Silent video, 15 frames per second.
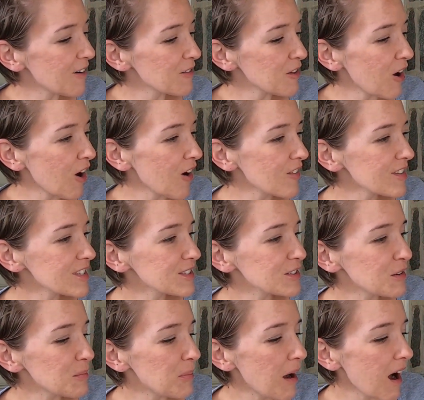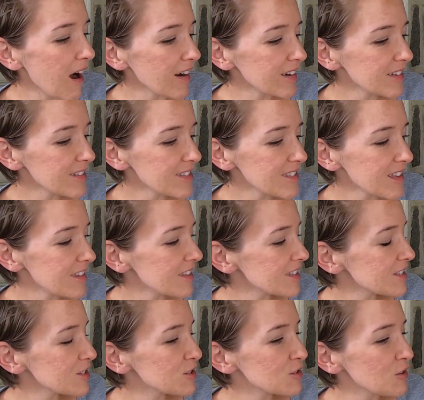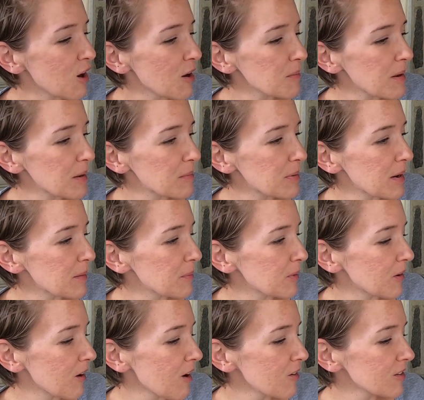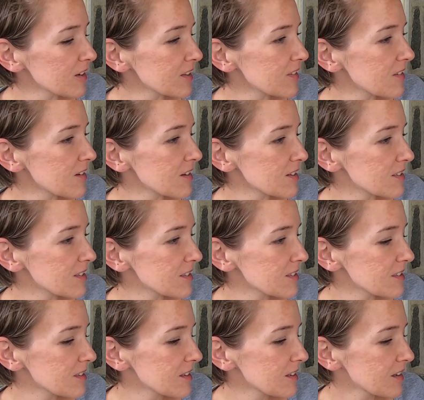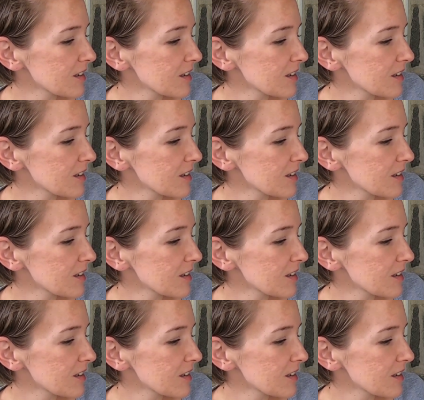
with all these little pockets. This strongman paper. Oh, look at this.